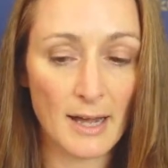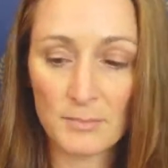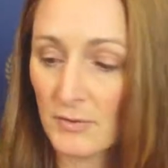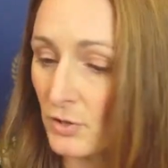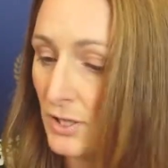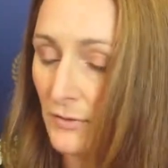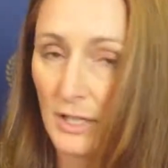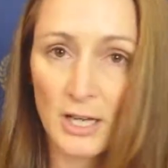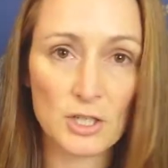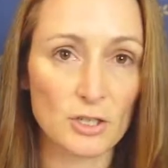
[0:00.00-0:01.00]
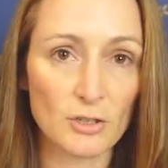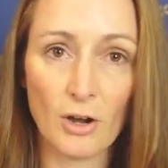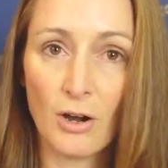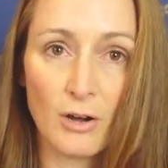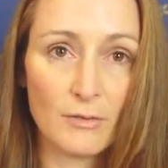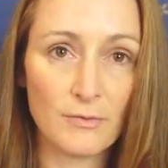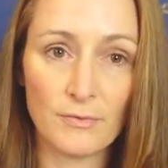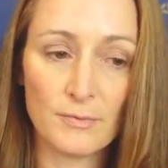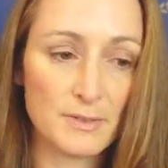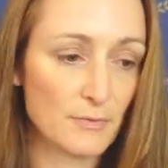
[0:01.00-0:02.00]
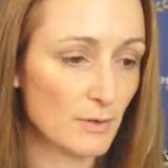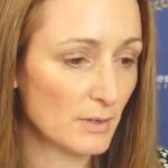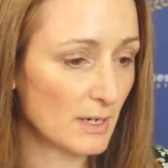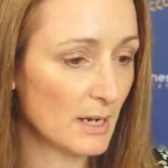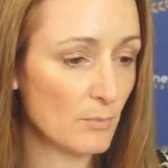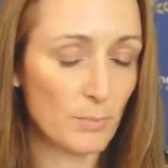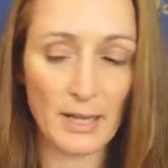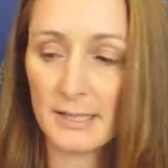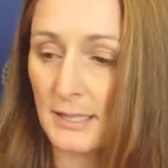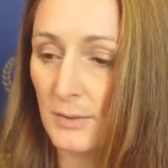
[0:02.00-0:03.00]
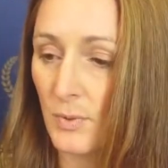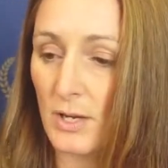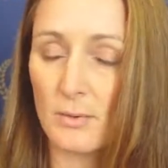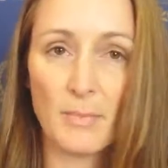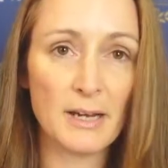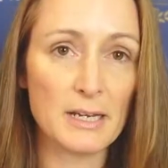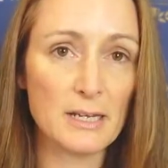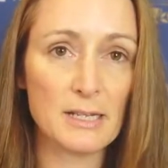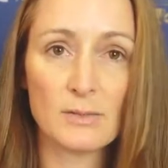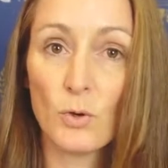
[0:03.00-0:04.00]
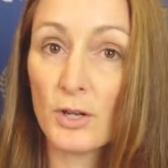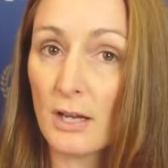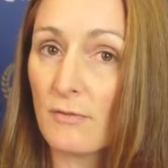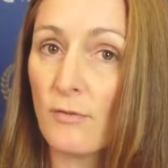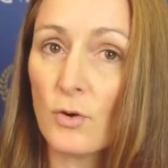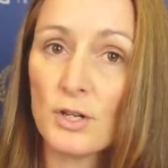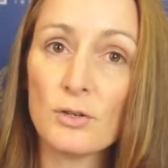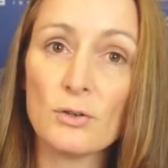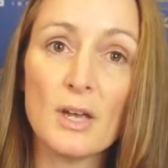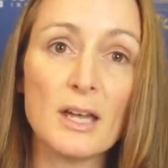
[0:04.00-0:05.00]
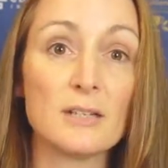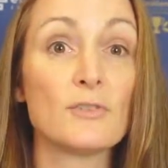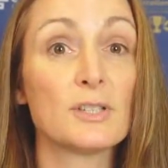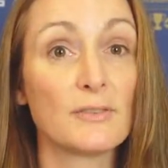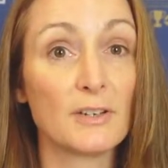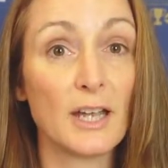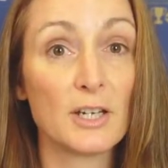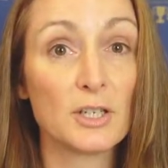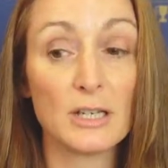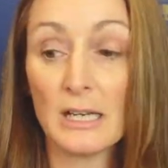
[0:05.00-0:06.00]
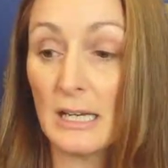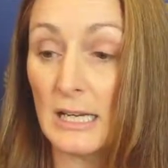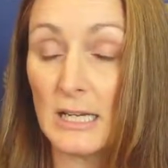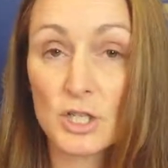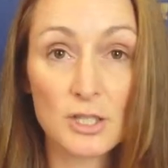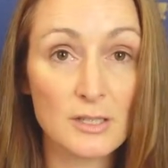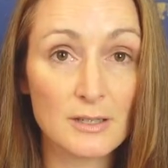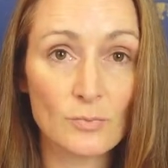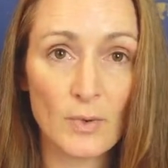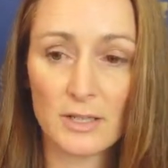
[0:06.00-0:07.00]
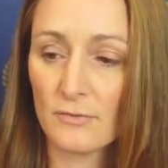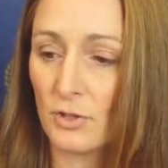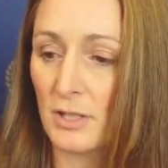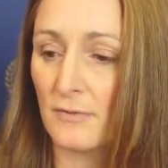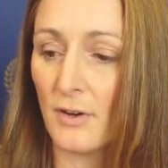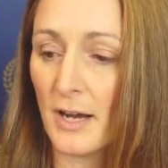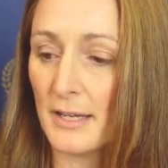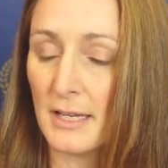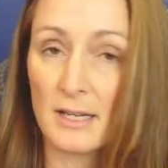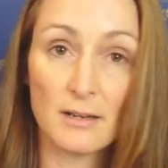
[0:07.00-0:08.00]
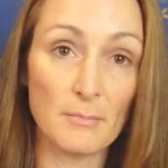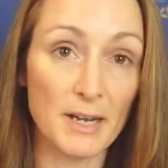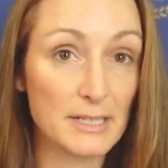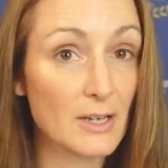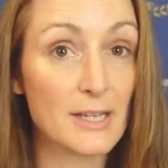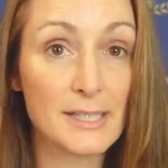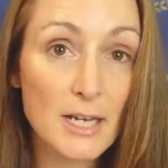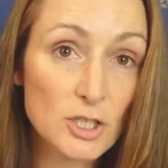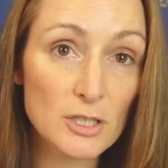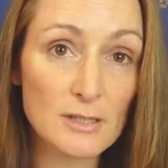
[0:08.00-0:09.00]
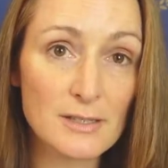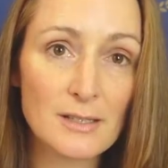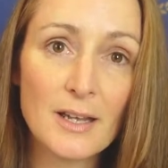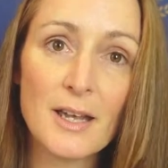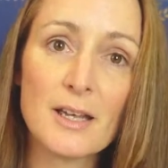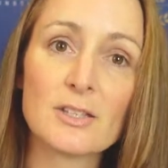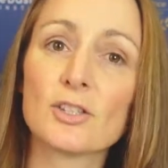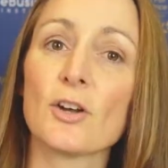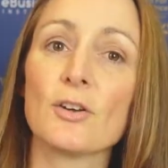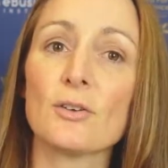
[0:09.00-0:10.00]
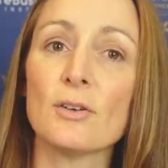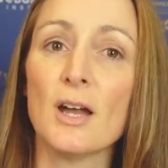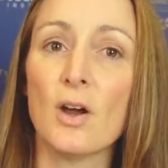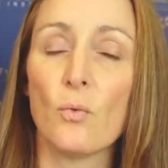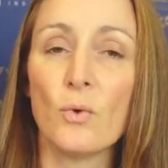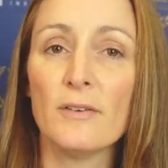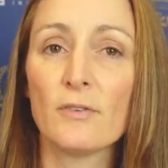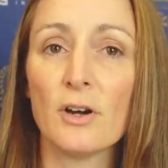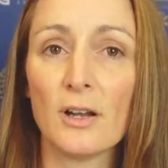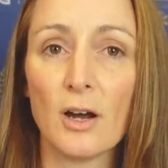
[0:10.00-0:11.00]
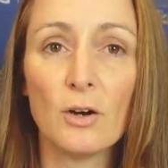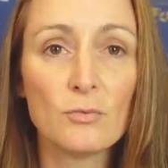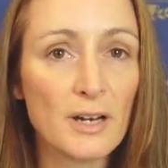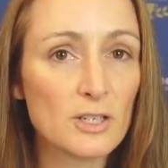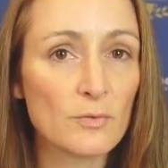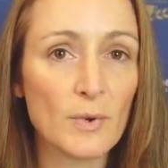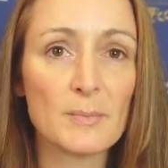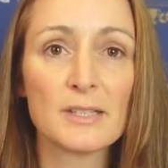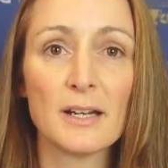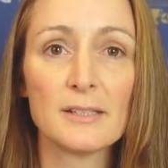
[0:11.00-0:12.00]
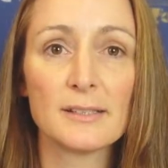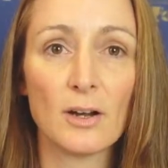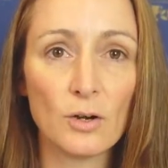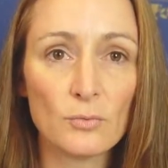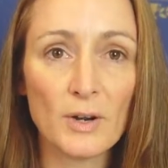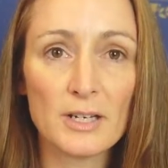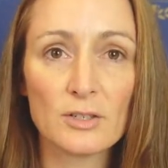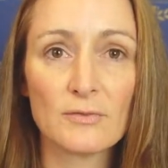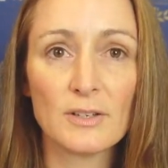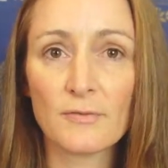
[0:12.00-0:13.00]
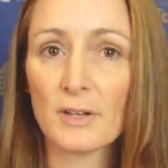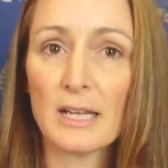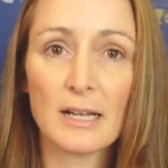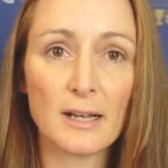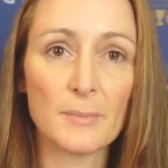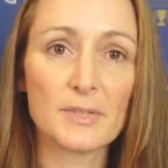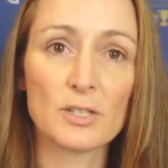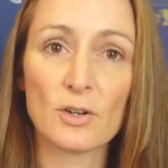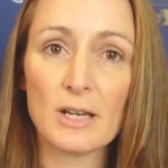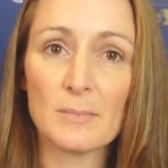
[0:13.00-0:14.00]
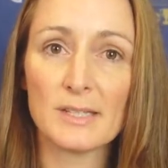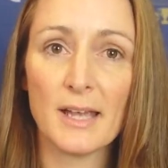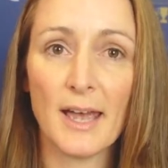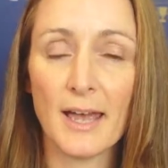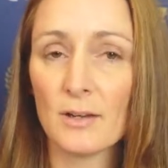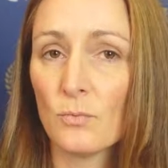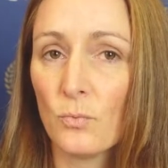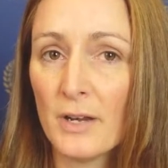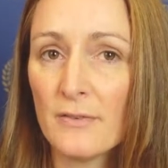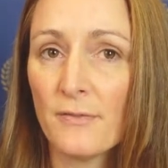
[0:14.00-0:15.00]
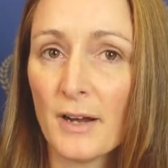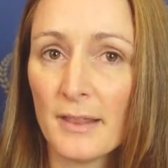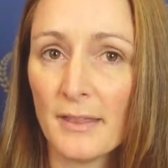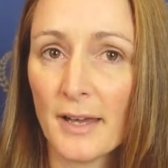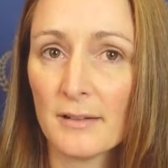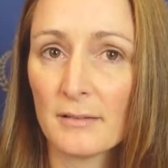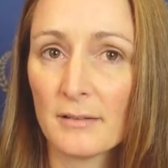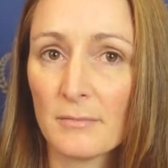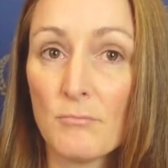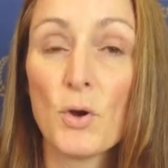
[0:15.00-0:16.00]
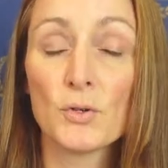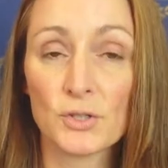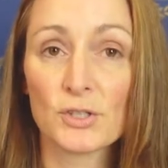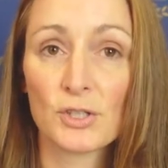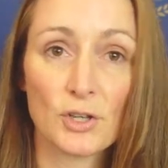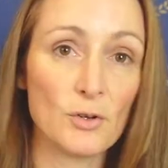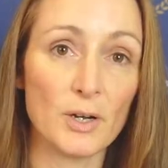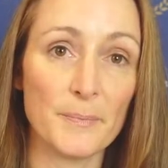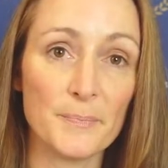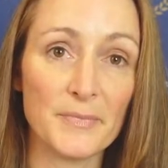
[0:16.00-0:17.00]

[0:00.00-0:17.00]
Diversification of different places where your money is working for you, diversification in niches, we're diversified in monetizations. So we've got a whole range of websites, a whole range of different income streams, and we find that most secure.